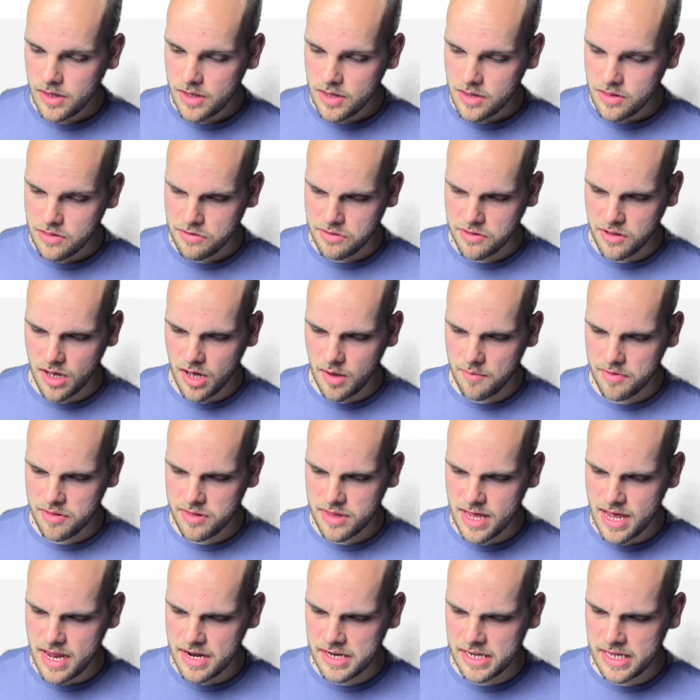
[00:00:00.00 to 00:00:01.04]
Starmer
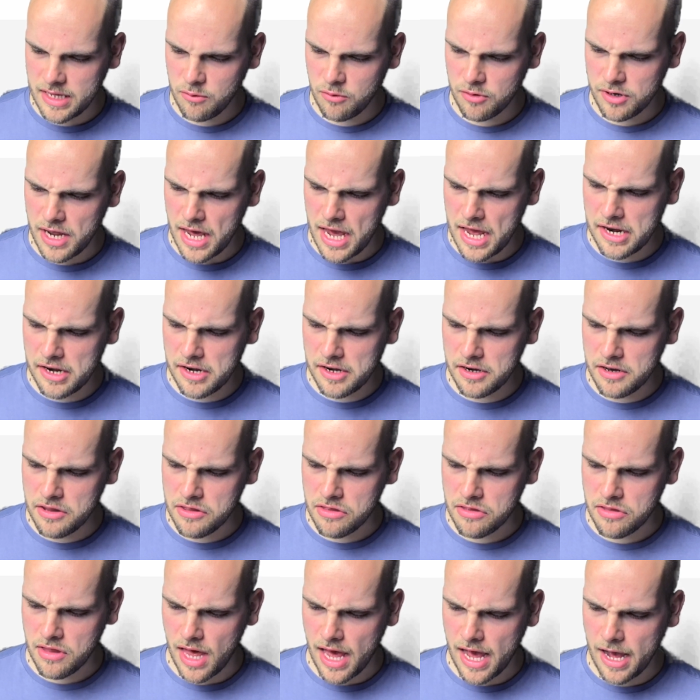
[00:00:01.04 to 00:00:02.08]
said he would end
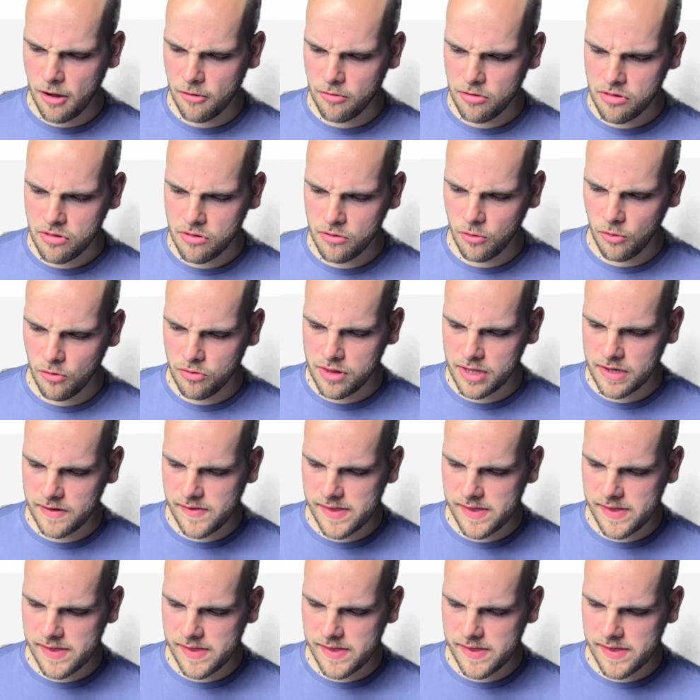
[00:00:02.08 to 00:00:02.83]
outsourcing